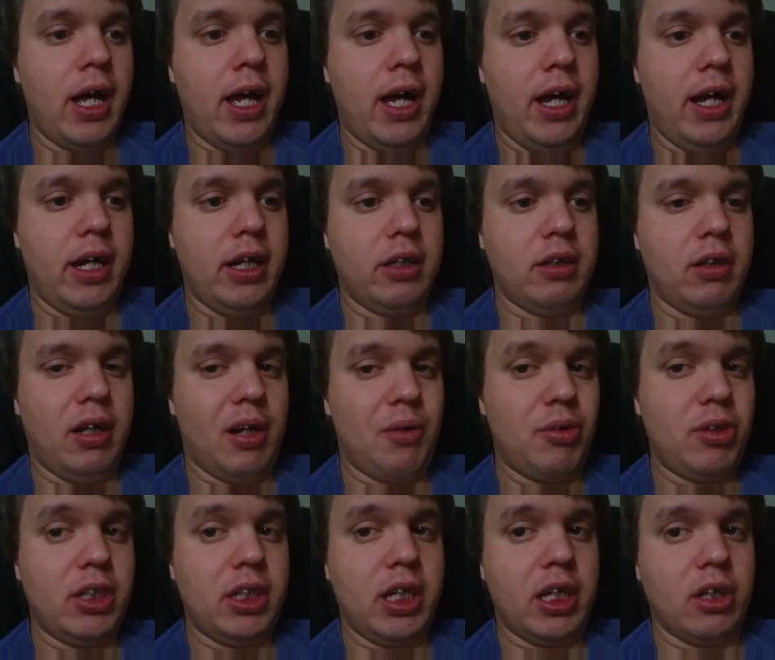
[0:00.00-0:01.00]
and I
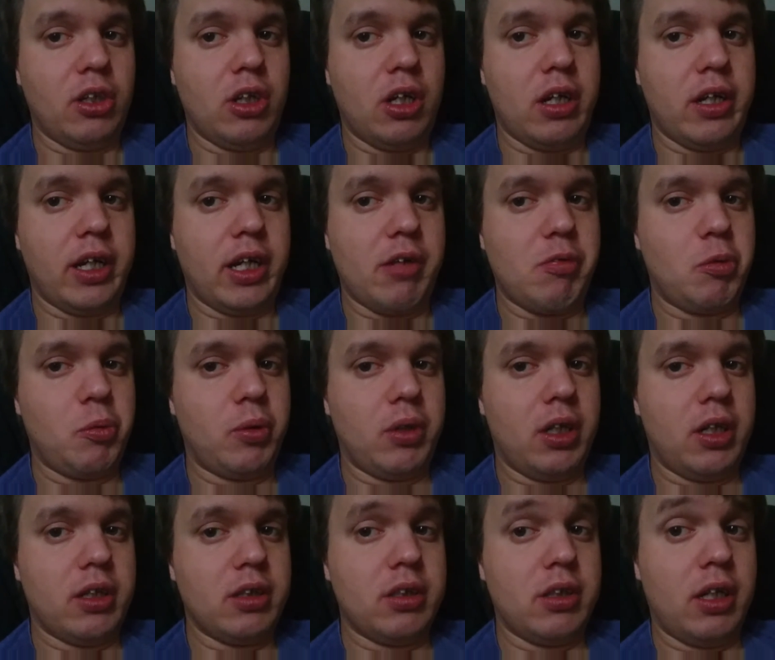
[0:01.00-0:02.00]
went to kindergarten like everyone
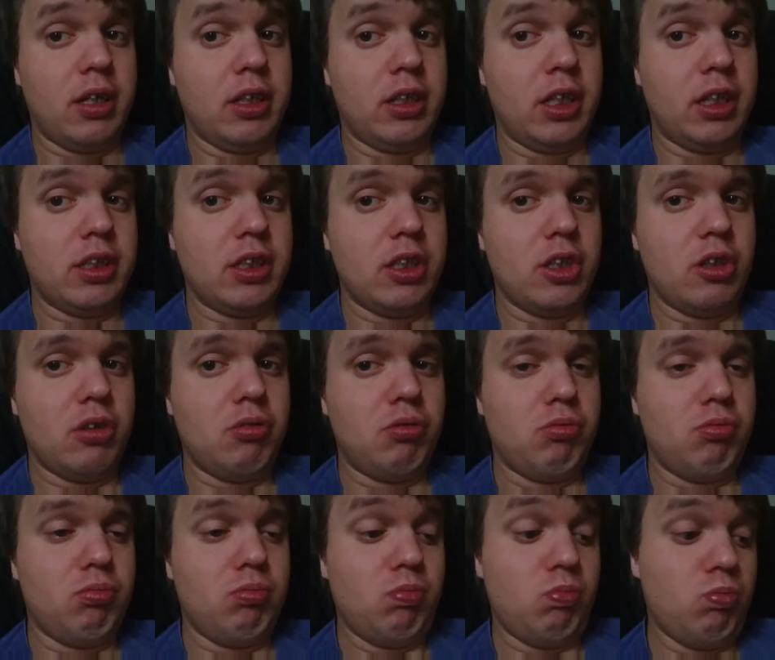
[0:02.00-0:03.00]
else, and then I was in
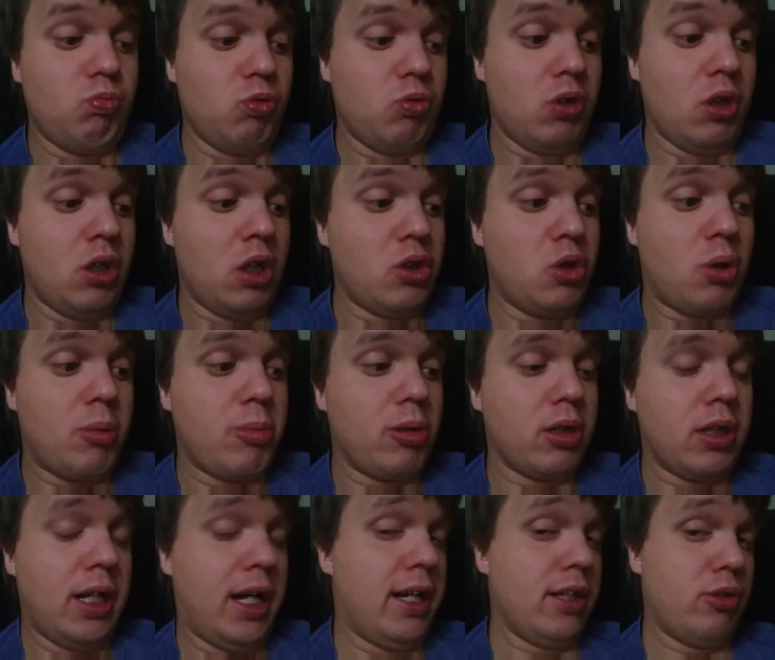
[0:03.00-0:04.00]
a normal
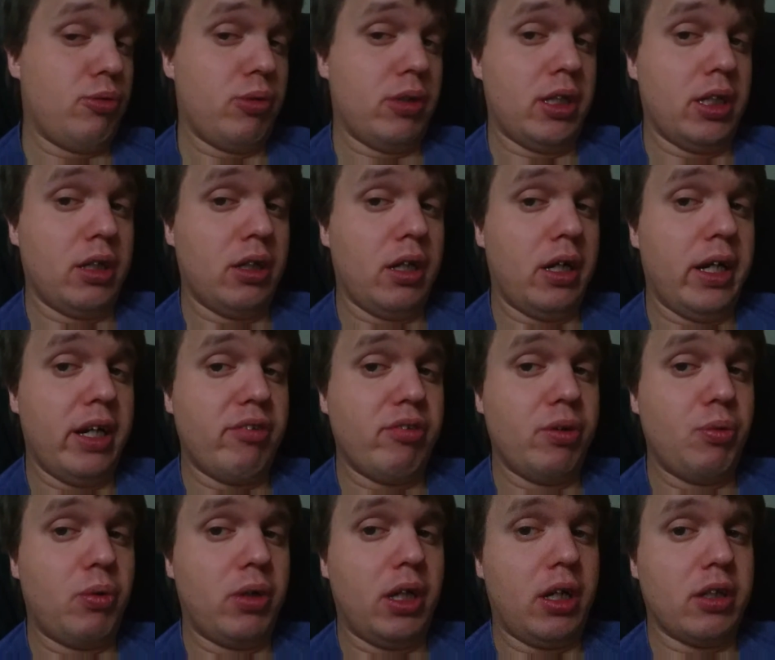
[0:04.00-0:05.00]
class with
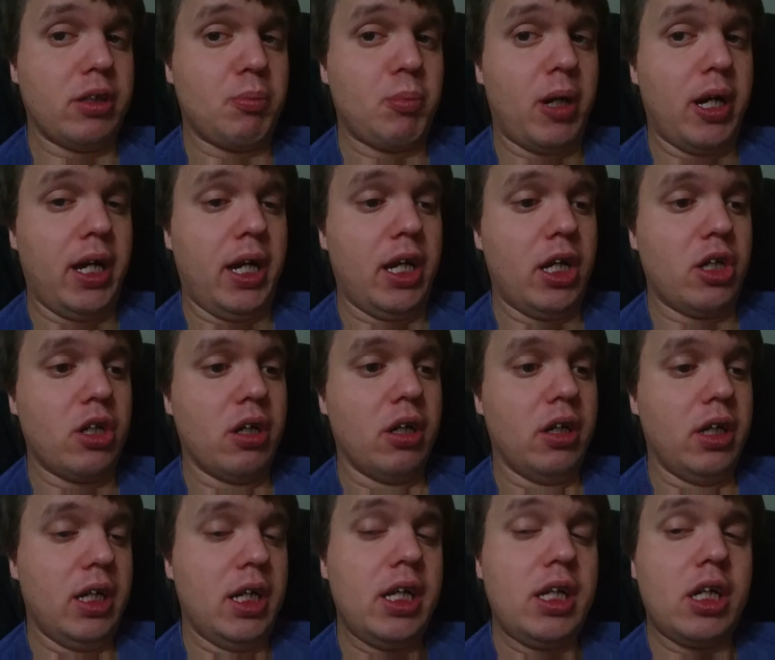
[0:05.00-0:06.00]
everyone else my age
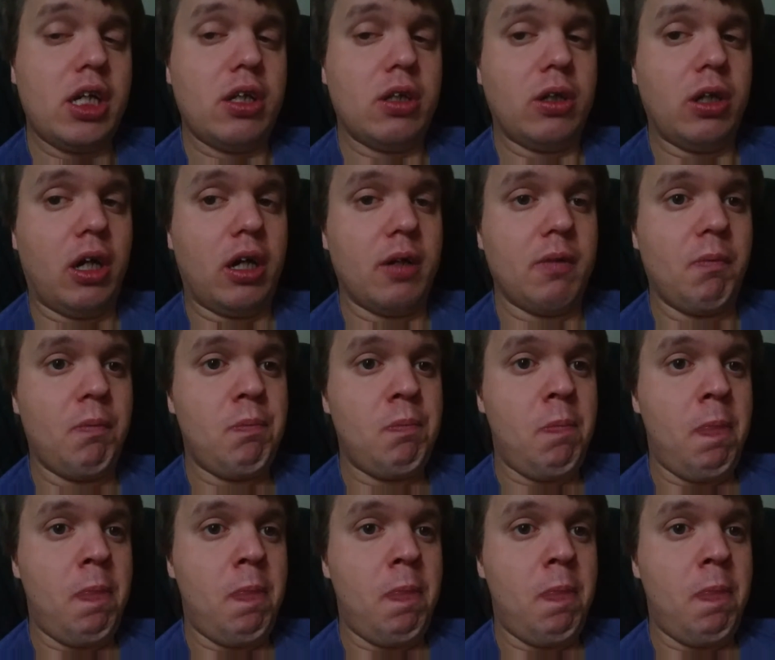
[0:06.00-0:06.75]
in kindergarten.